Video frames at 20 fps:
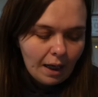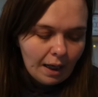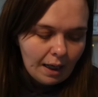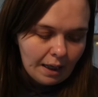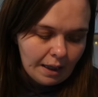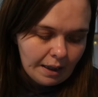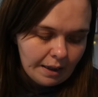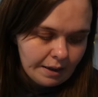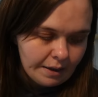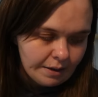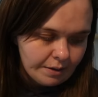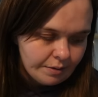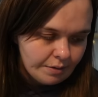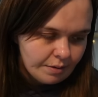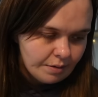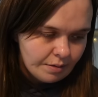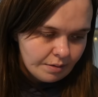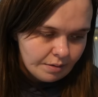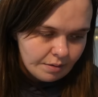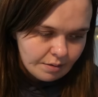
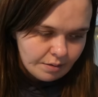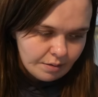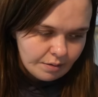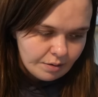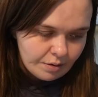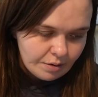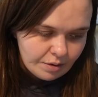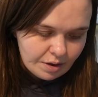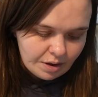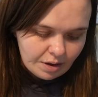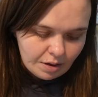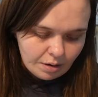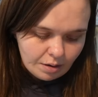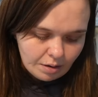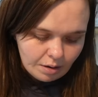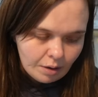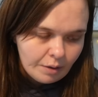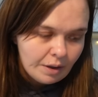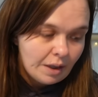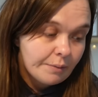and
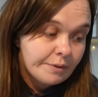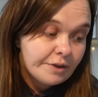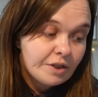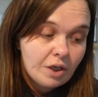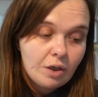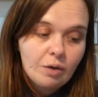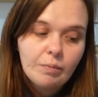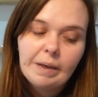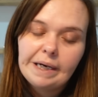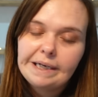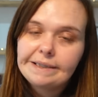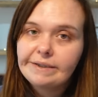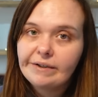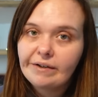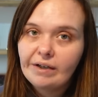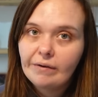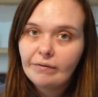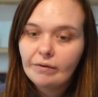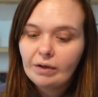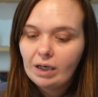oh yeah, it was 2 packs of
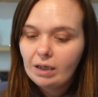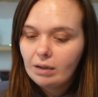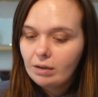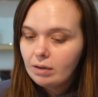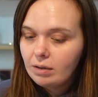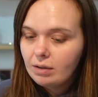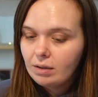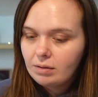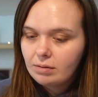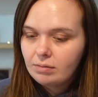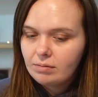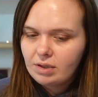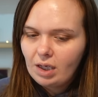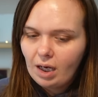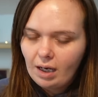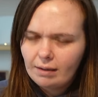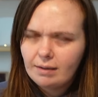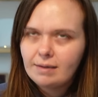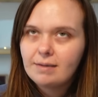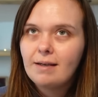gift
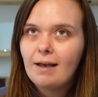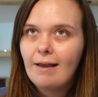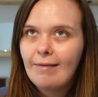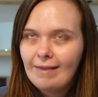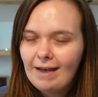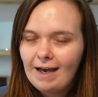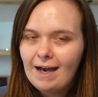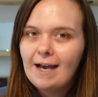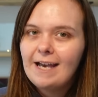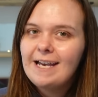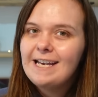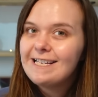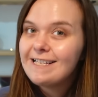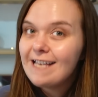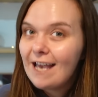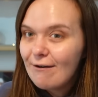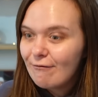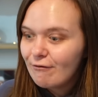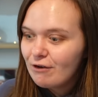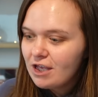tags, and that is
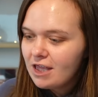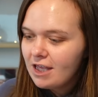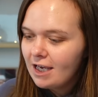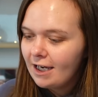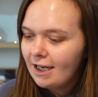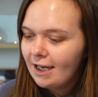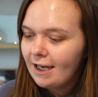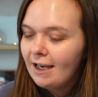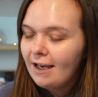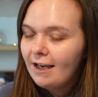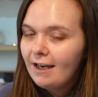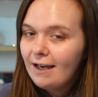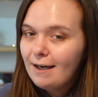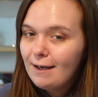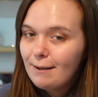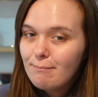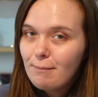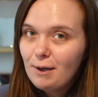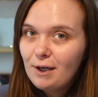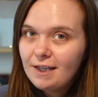everything.
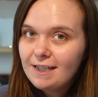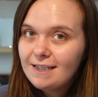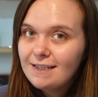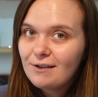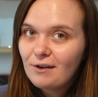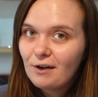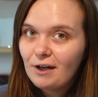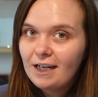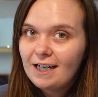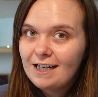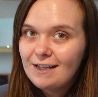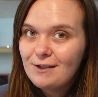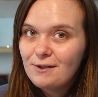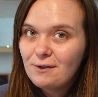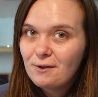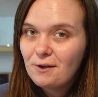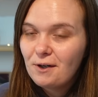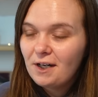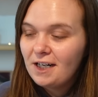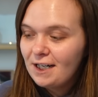Merlin's crying at the
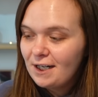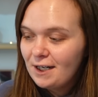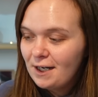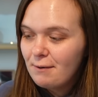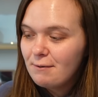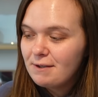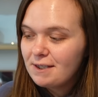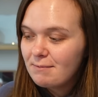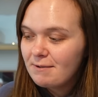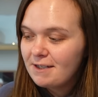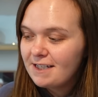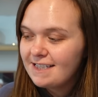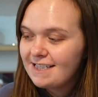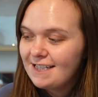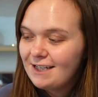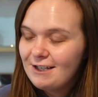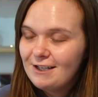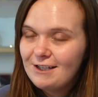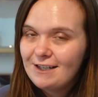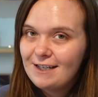door, and I know it's because
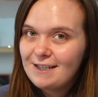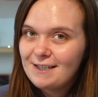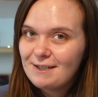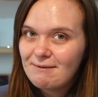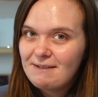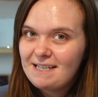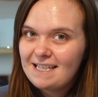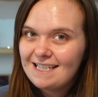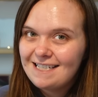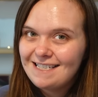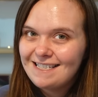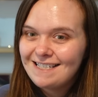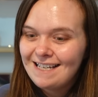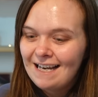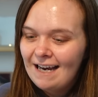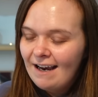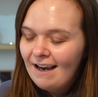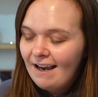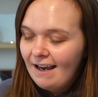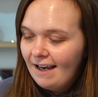he heard those squeakers.
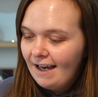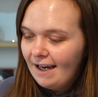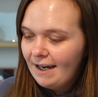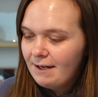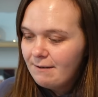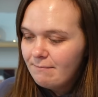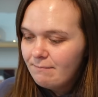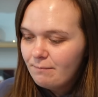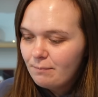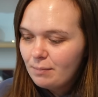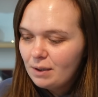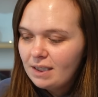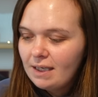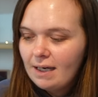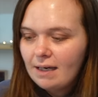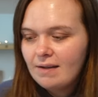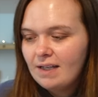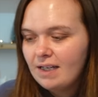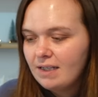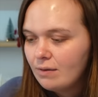But
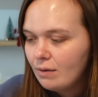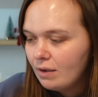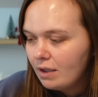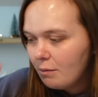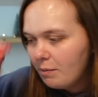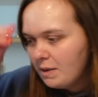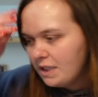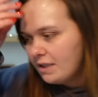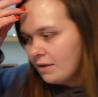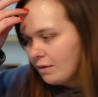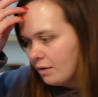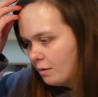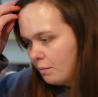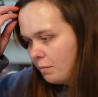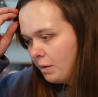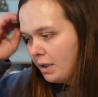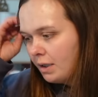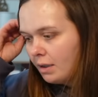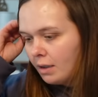yeah, that's all I picked up,